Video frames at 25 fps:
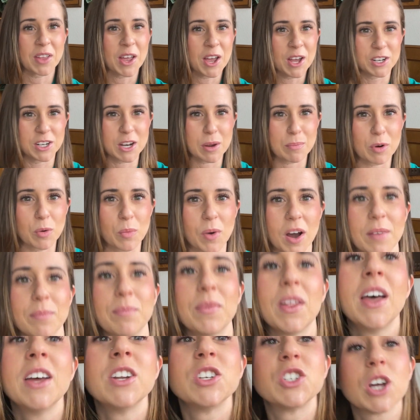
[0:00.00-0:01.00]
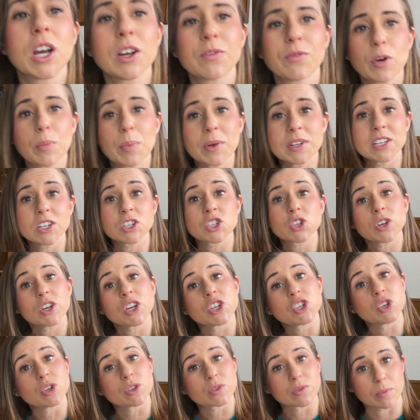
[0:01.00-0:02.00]
Number 1, check for potential
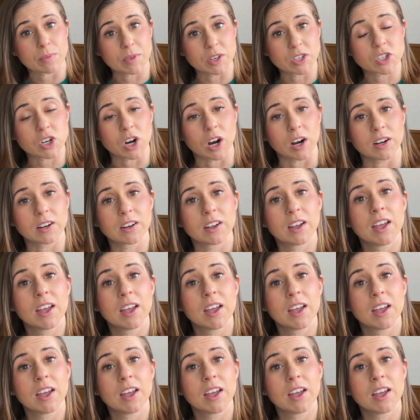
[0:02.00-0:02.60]
issues from the start.